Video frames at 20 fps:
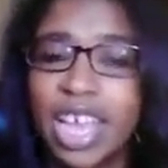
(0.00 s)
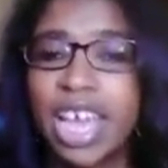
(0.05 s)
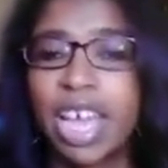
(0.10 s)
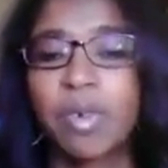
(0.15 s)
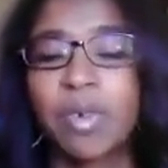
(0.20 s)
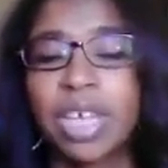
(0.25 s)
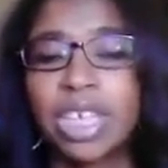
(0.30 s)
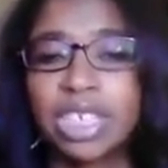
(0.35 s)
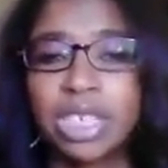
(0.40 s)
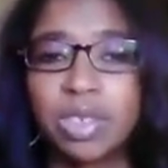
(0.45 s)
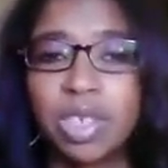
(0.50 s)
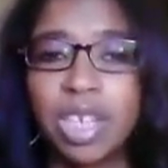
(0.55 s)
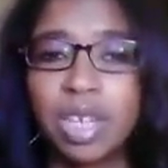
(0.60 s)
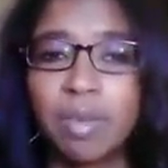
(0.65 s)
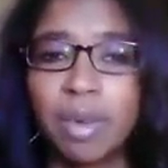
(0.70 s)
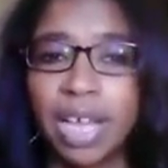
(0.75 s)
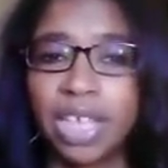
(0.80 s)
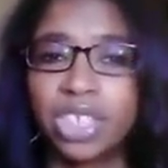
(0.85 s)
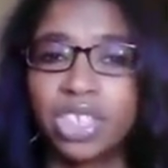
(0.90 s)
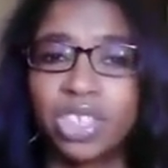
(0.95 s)
And when you tune
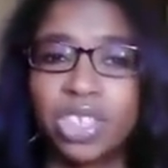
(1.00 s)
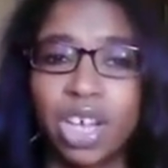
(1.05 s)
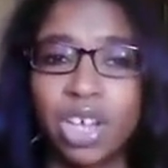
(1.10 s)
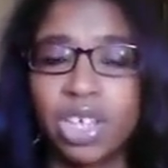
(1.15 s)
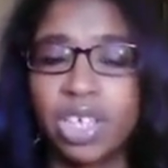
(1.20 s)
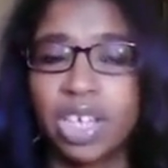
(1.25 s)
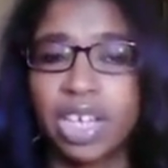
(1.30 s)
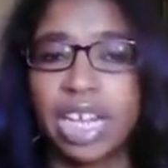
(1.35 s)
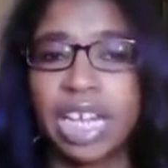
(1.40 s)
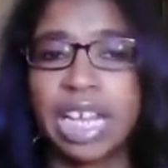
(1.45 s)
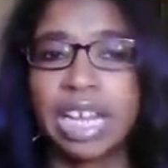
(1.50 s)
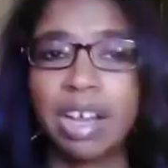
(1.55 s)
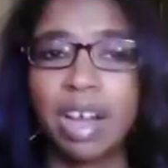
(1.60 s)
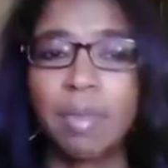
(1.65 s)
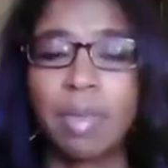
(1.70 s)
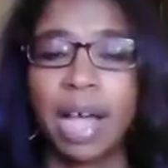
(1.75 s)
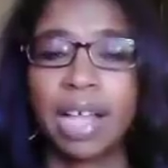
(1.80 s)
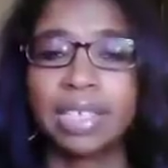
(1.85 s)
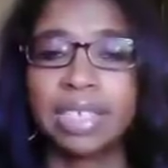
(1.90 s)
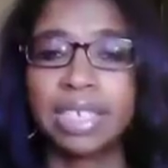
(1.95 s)
into my show, you're going to hear
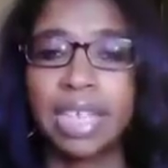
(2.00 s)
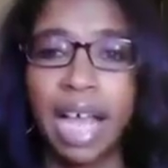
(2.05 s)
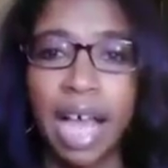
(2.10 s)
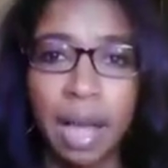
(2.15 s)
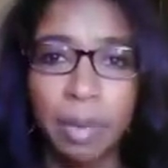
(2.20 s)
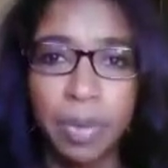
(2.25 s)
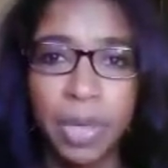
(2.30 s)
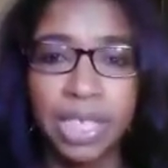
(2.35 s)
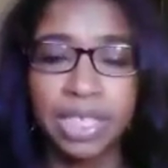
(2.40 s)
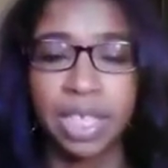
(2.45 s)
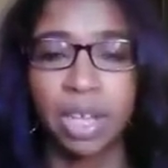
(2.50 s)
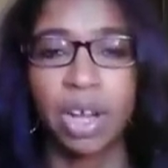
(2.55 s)
about topics